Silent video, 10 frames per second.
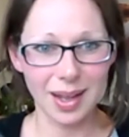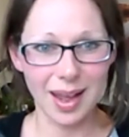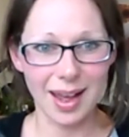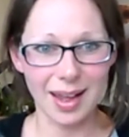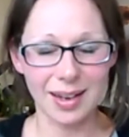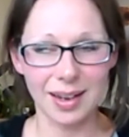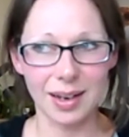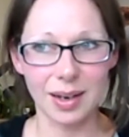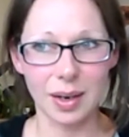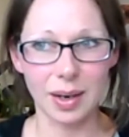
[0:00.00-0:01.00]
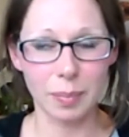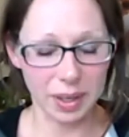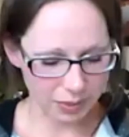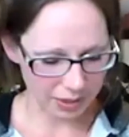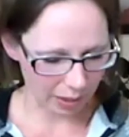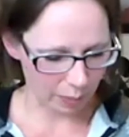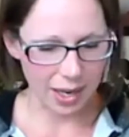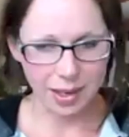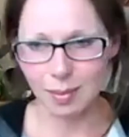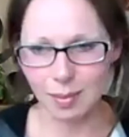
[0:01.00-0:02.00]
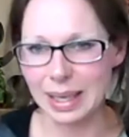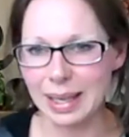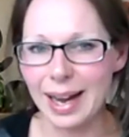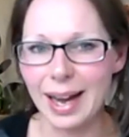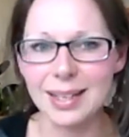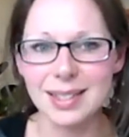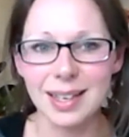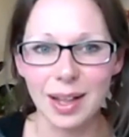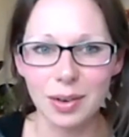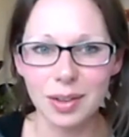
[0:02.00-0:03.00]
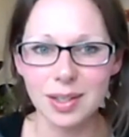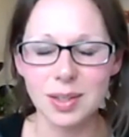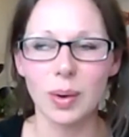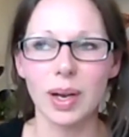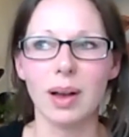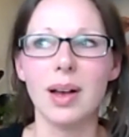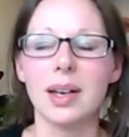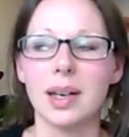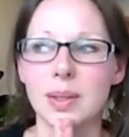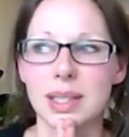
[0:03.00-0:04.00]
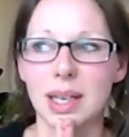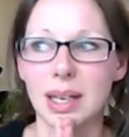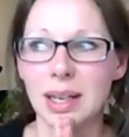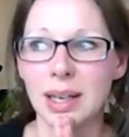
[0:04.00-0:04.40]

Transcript: And but it was like pain in my legs and other things going on and I was like